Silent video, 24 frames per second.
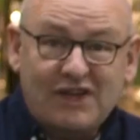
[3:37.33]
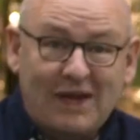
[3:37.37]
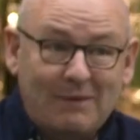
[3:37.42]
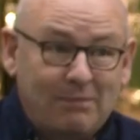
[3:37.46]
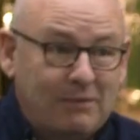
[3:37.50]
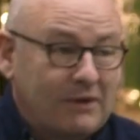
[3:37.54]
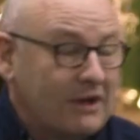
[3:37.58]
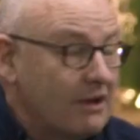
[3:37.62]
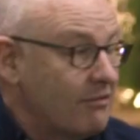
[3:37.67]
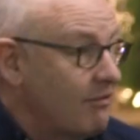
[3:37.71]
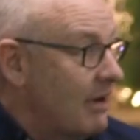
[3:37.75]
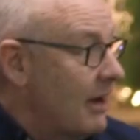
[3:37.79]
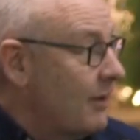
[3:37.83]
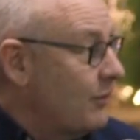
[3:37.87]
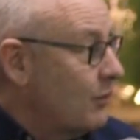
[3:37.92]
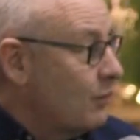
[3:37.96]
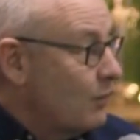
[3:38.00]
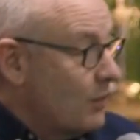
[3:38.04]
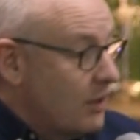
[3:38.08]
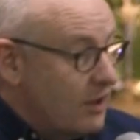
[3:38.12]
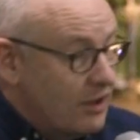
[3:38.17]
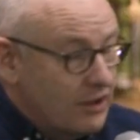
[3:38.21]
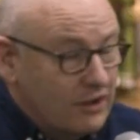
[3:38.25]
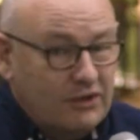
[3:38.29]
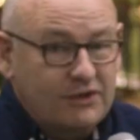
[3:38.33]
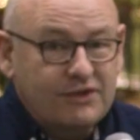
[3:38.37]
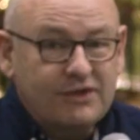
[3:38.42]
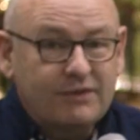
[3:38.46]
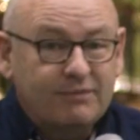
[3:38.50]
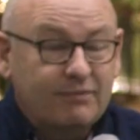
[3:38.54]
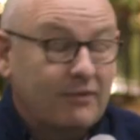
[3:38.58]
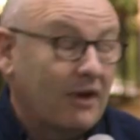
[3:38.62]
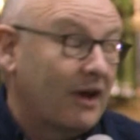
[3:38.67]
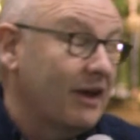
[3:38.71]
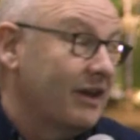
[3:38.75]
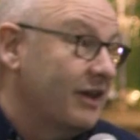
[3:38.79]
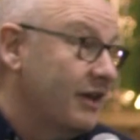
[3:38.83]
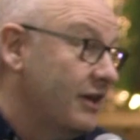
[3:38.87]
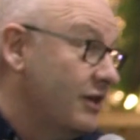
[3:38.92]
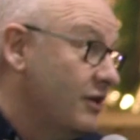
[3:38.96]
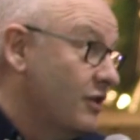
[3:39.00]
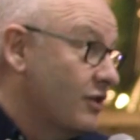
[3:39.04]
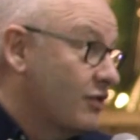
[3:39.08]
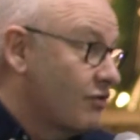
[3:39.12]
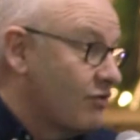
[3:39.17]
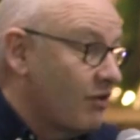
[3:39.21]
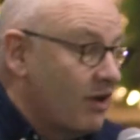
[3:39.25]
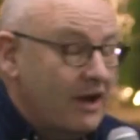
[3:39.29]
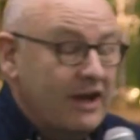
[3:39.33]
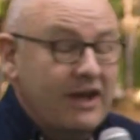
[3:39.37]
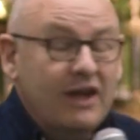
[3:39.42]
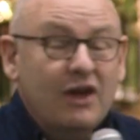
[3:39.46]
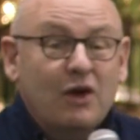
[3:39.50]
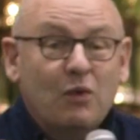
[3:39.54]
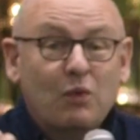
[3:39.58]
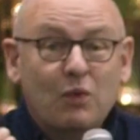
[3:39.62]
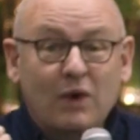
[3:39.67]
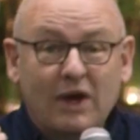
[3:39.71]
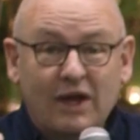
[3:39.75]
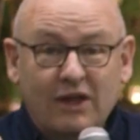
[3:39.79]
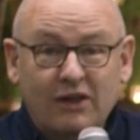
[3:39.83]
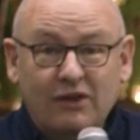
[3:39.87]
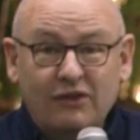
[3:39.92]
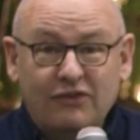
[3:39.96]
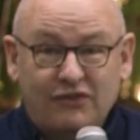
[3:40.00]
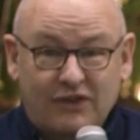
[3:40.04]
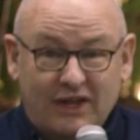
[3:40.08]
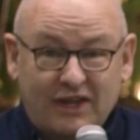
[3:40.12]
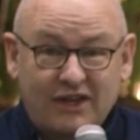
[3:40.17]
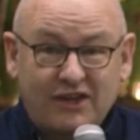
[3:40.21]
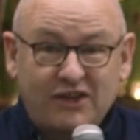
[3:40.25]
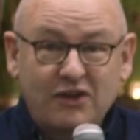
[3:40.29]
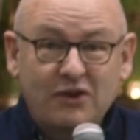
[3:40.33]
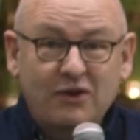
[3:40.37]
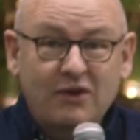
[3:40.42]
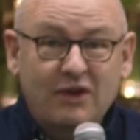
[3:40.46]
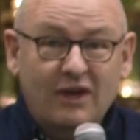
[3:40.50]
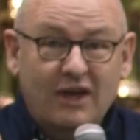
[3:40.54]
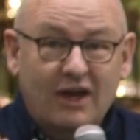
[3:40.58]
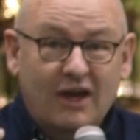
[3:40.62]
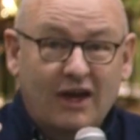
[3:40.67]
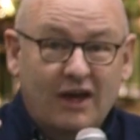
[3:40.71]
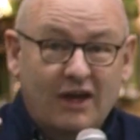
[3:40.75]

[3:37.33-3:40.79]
happening around the world? I hear you cry. Well, thank you.